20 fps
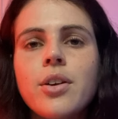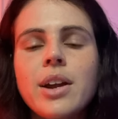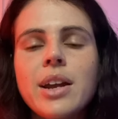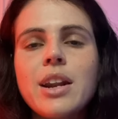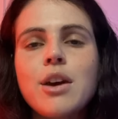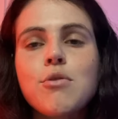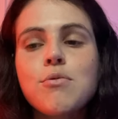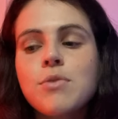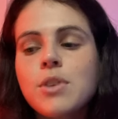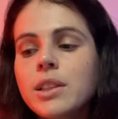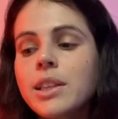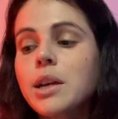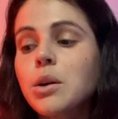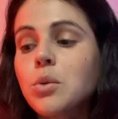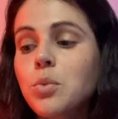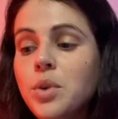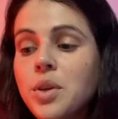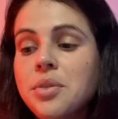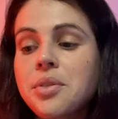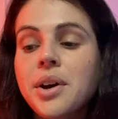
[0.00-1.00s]
And I feel
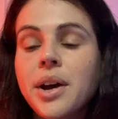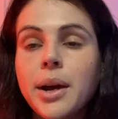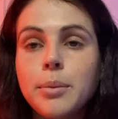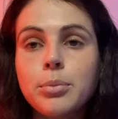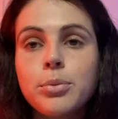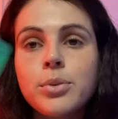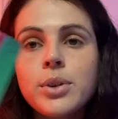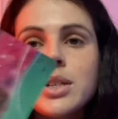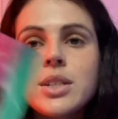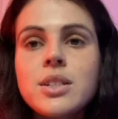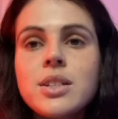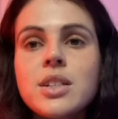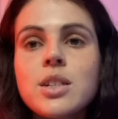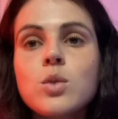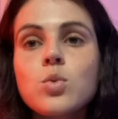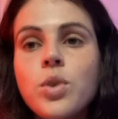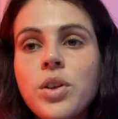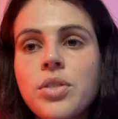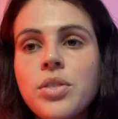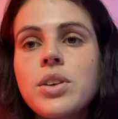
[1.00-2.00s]
like with the high
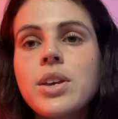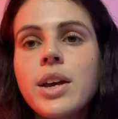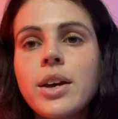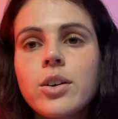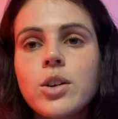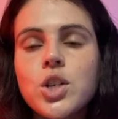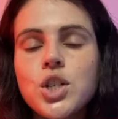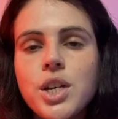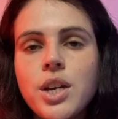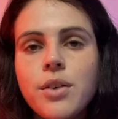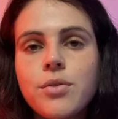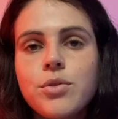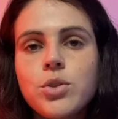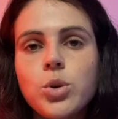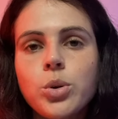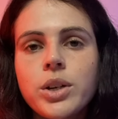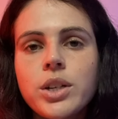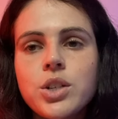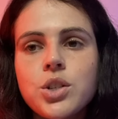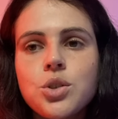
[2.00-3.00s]
priestess, with the energy of
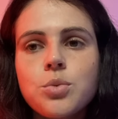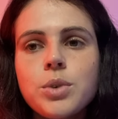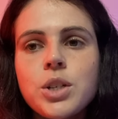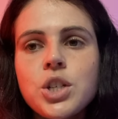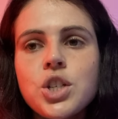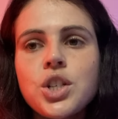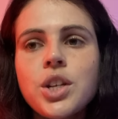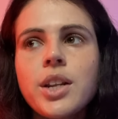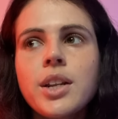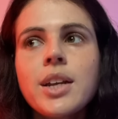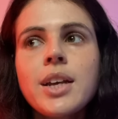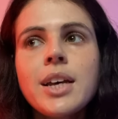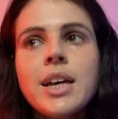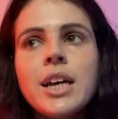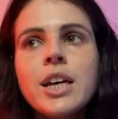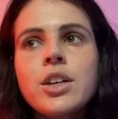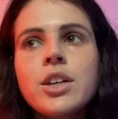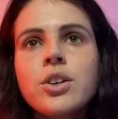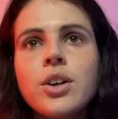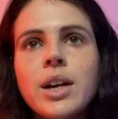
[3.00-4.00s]
your intuition,
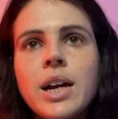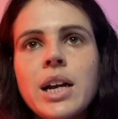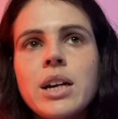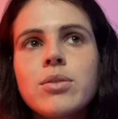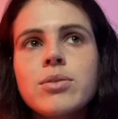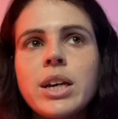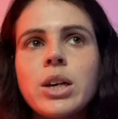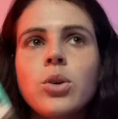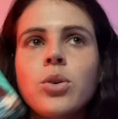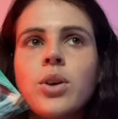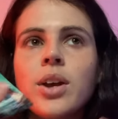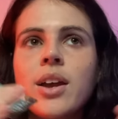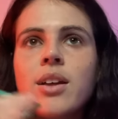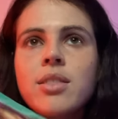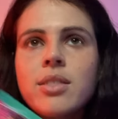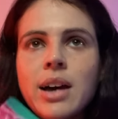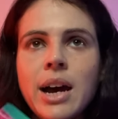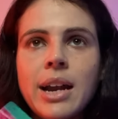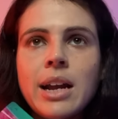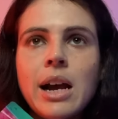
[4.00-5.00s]
you're kind of like, okay,
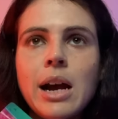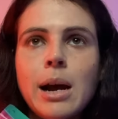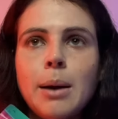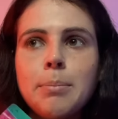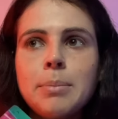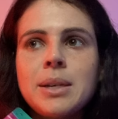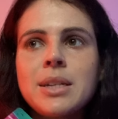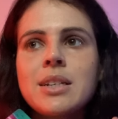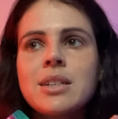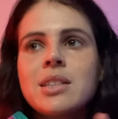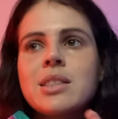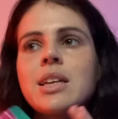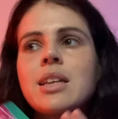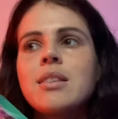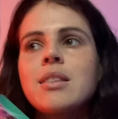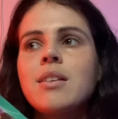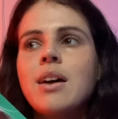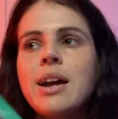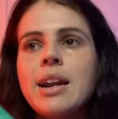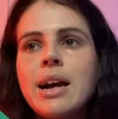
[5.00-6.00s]
that happened,
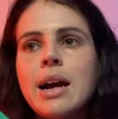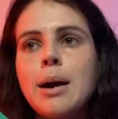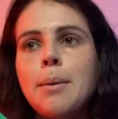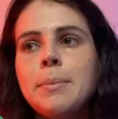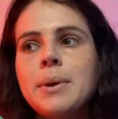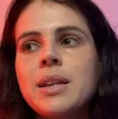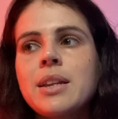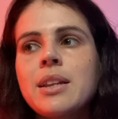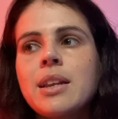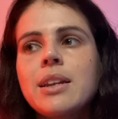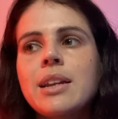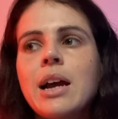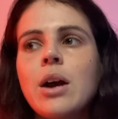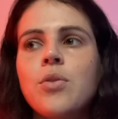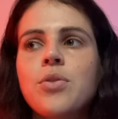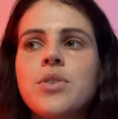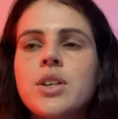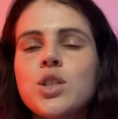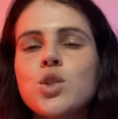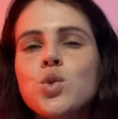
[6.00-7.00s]
then that happened, and now
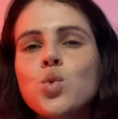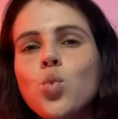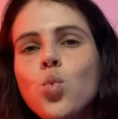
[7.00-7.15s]
this.